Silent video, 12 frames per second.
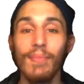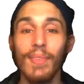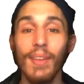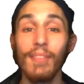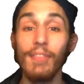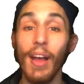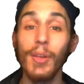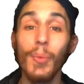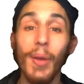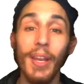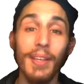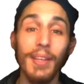
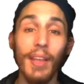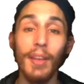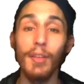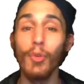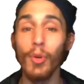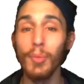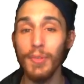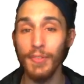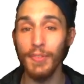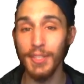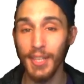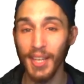Evaluating any forms of
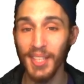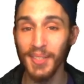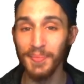insight